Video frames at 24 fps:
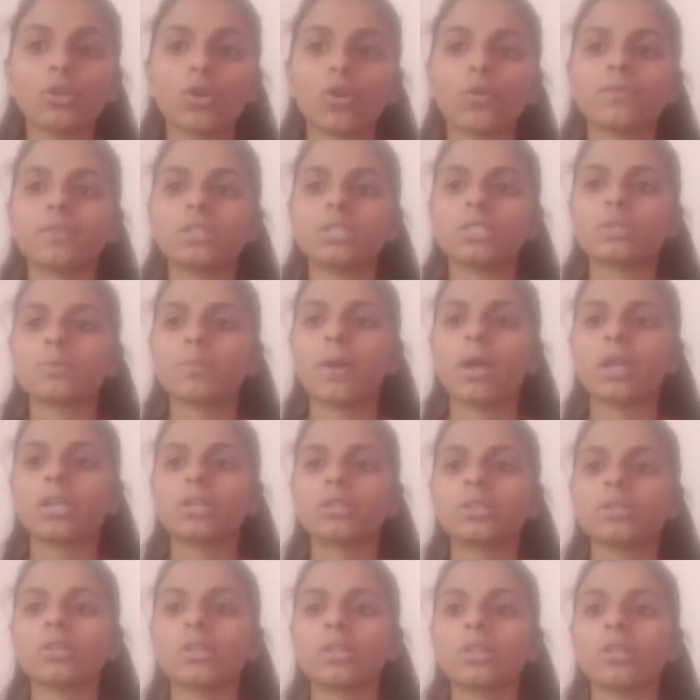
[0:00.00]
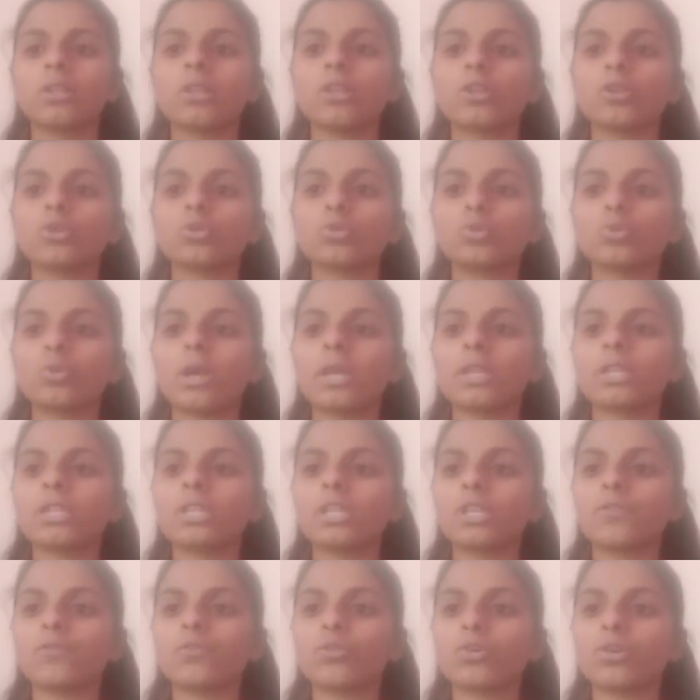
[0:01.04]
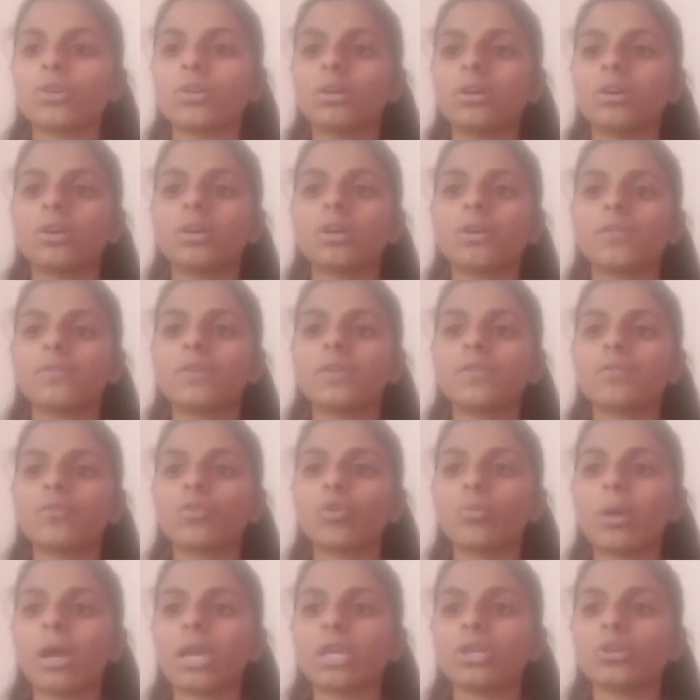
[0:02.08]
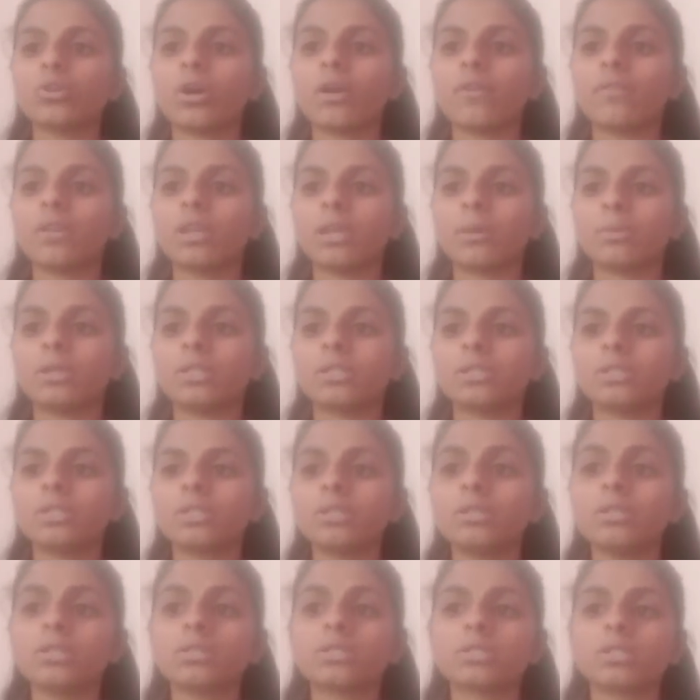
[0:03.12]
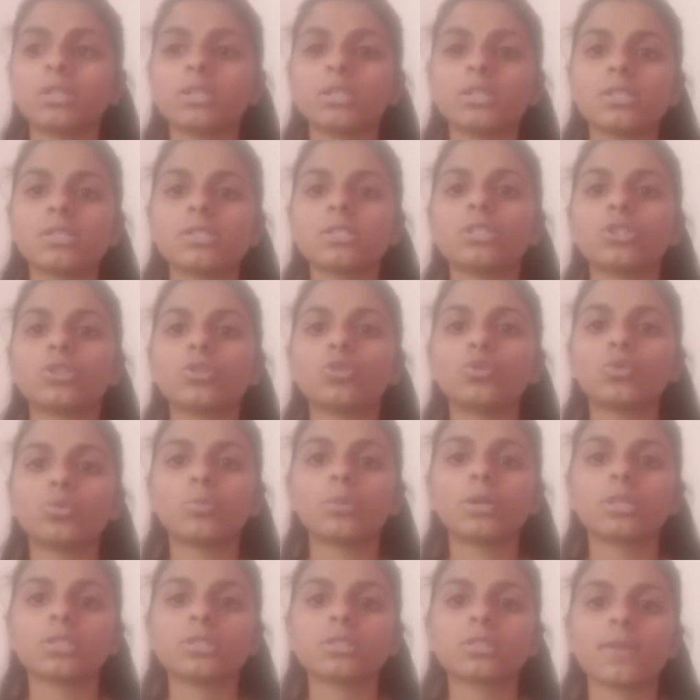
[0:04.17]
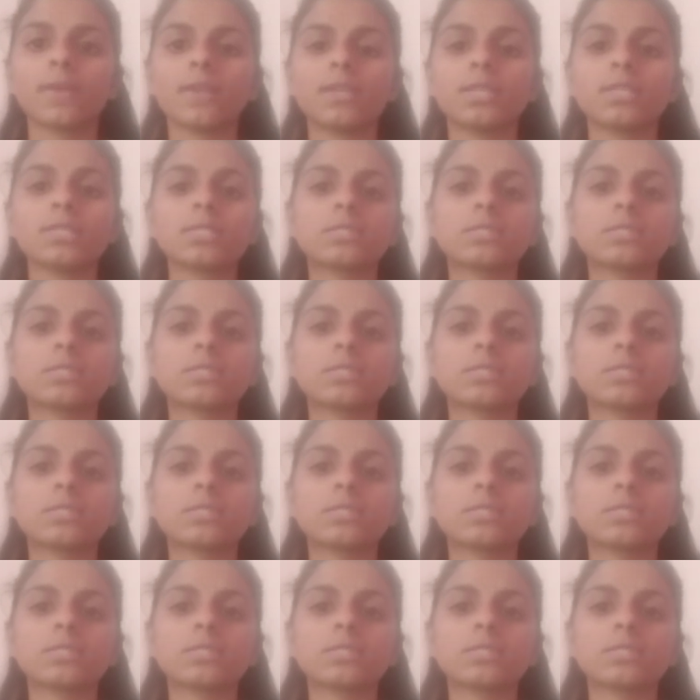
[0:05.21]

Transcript: of this part to an vivo bioavailability studies in humans is